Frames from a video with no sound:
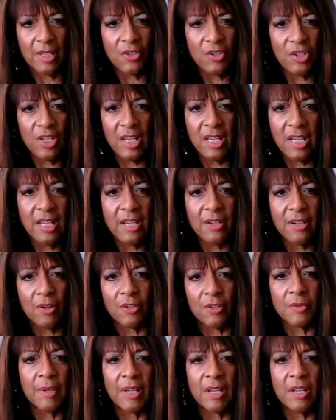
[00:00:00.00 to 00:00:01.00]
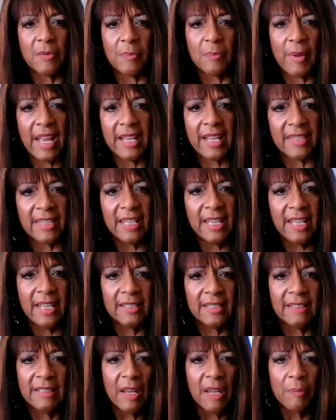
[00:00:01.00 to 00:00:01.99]
She hid hers because back
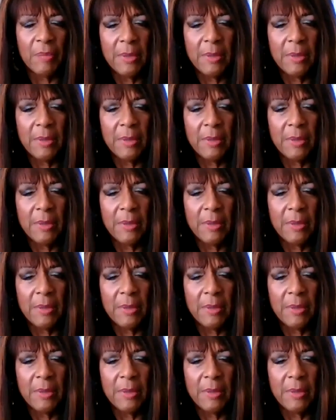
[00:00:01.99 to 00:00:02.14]
then